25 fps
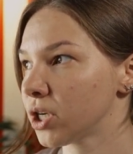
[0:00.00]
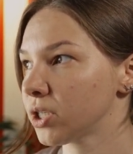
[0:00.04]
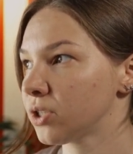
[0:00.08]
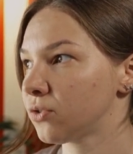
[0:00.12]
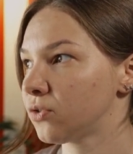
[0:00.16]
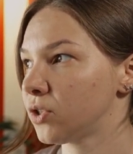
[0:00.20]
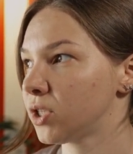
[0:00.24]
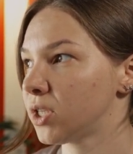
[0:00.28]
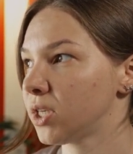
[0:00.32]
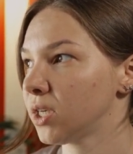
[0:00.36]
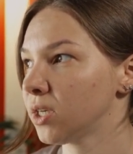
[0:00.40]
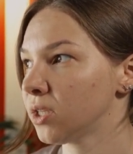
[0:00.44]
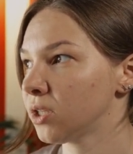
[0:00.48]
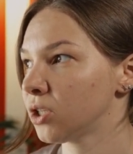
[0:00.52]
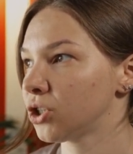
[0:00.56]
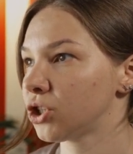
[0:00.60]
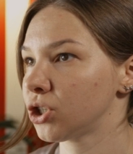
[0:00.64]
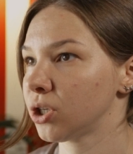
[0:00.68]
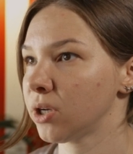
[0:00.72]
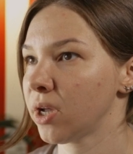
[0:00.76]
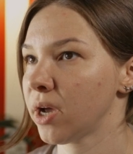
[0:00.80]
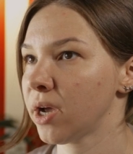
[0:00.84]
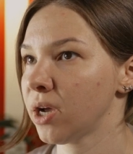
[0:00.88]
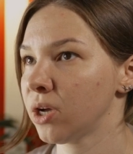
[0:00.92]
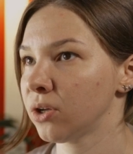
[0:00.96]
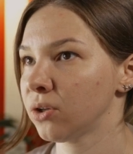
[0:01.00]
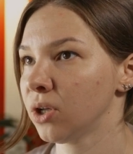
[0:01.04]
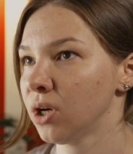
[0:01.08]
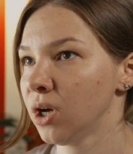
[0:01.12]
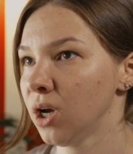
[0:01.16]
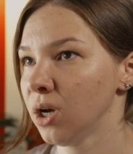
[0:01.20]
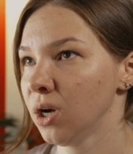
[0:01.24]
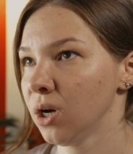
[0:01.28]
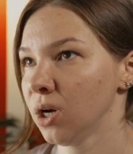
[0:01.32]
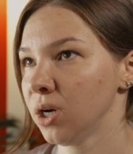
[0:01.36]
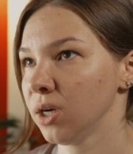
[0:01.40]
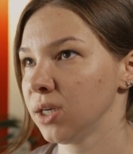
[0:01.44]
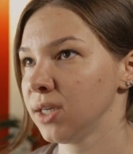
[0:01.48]
So everyone starts
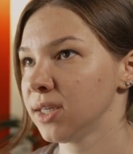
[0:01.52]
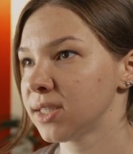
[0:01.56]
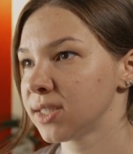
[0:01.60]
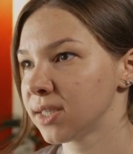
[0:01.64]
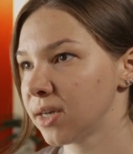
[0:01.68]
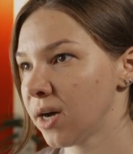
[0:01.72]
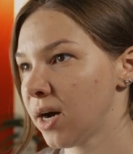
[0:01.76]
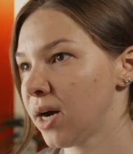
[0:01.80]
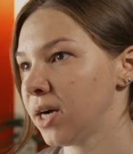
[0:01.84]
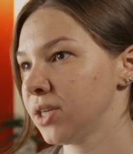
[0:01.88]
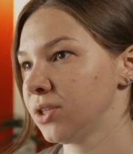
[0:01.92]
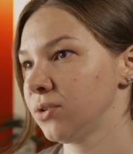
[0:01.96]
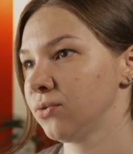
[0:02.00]
looking for this.